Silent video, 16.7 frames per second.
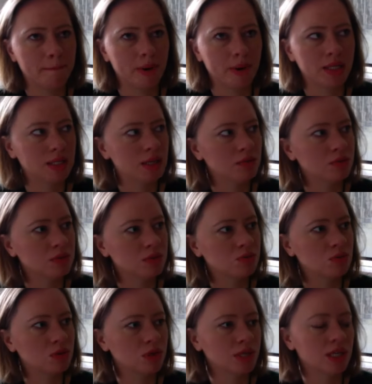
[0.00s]
I think I was
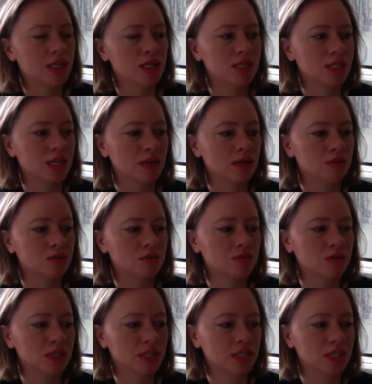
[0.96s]
working it out
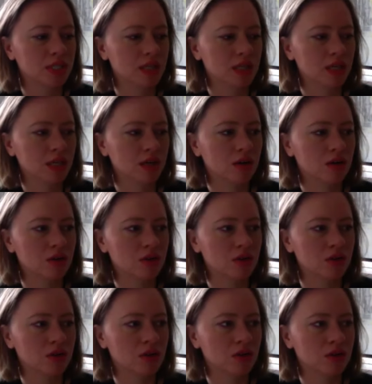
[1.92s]
recently
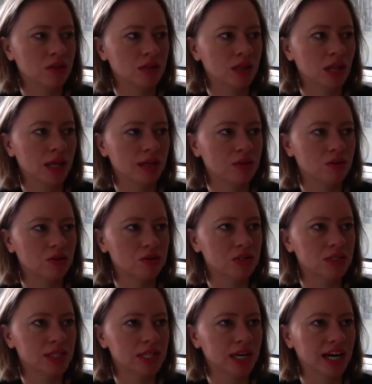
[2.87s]
on like
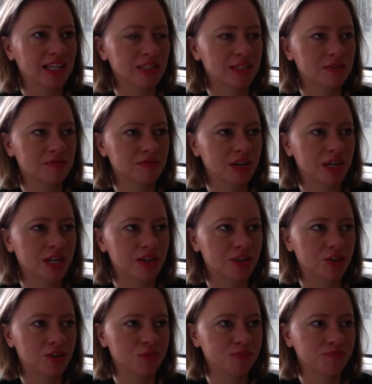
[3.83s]
all the added
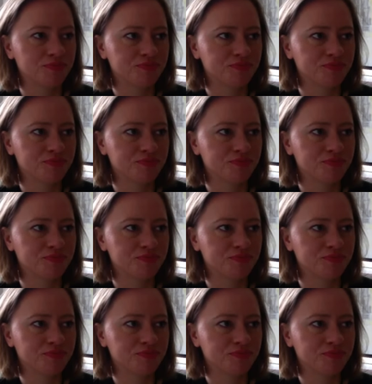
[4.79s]
value.